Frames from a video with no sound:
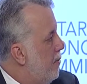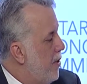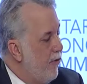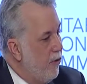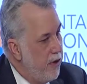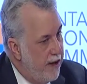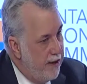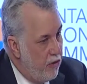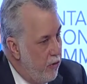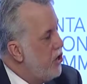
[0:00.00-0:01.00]
We have to look at
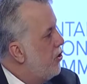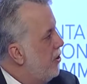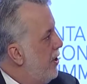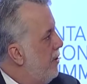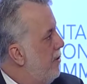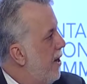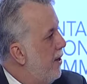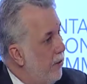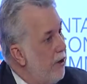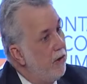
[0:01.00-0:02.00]
it regionally
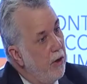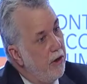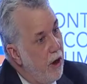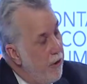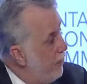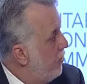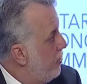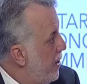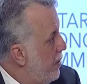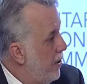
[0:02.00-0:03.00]
and look at what others are
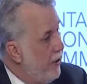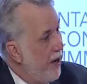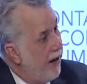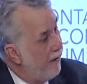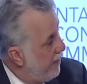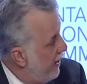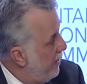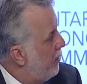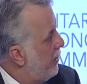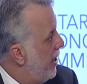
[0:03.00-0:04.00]
doing, where they have
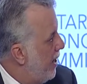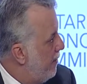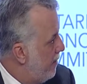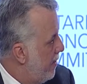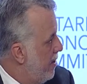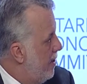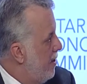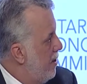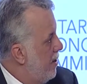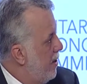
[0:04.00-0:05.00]
failed, where they have
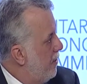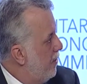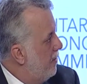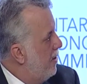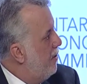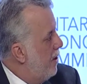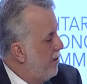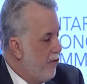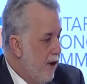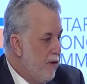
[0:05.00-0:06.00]
uh, succeeded,
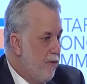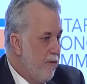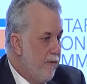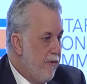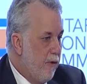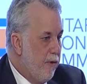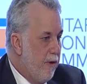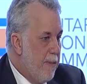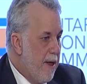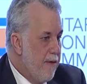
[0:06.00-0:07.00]
and try to follow
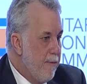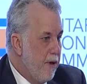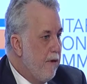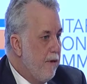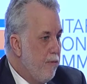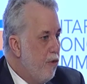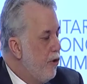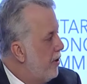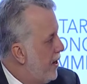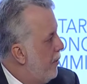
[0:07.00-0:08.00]
their path, but uh,
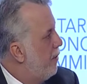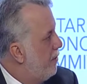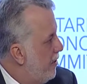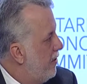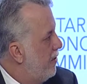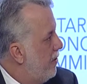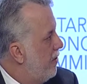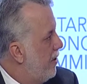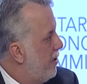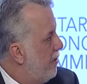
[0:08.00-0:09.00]
prudently and with
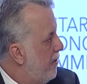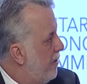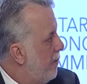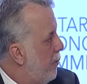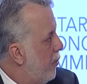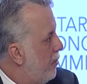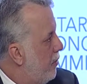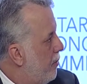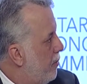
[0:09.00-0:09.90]
citizens. It's, it's important.